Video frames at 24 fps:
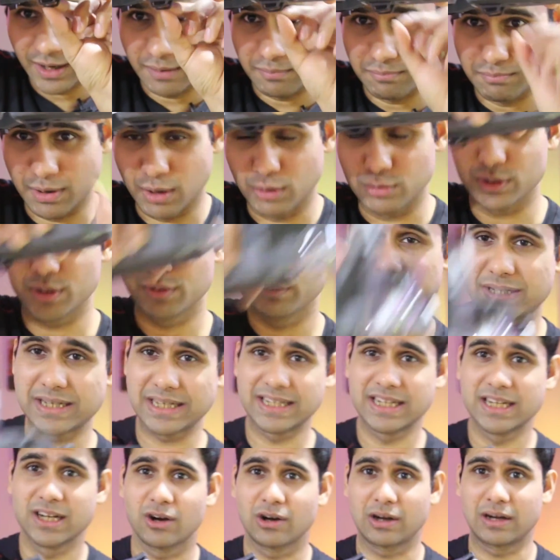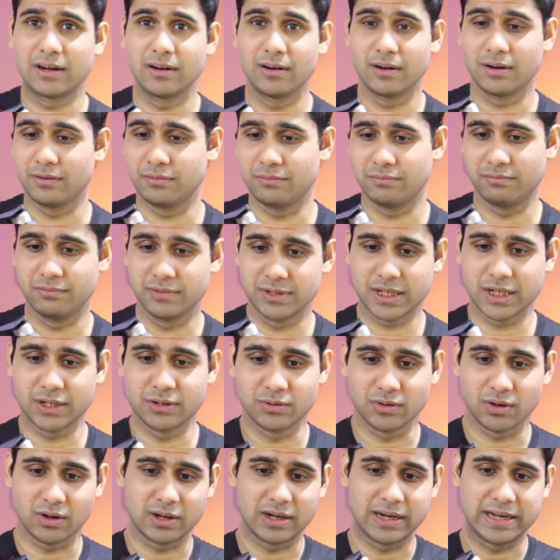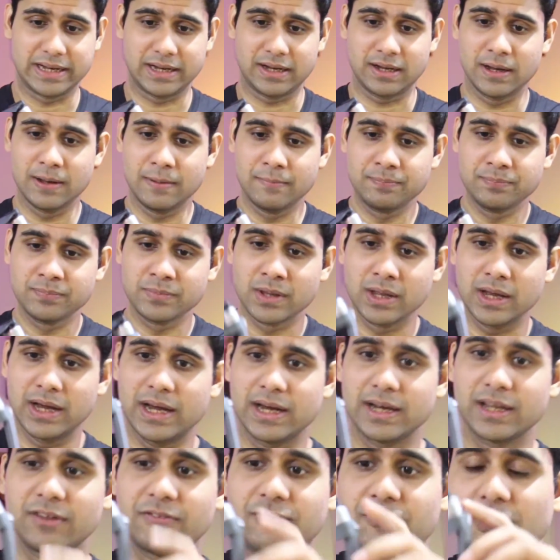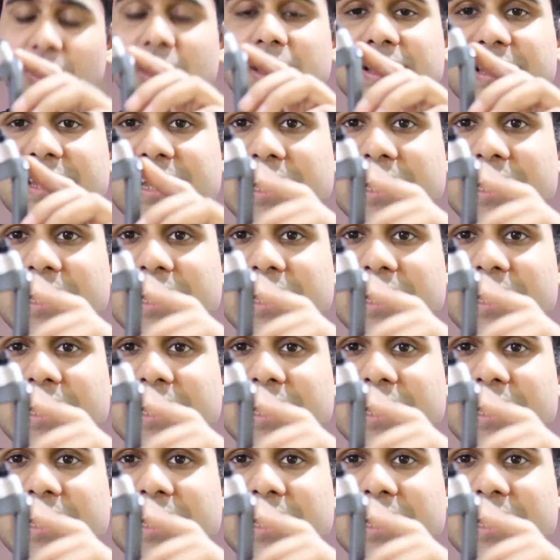mount, which I do not like. And in the front,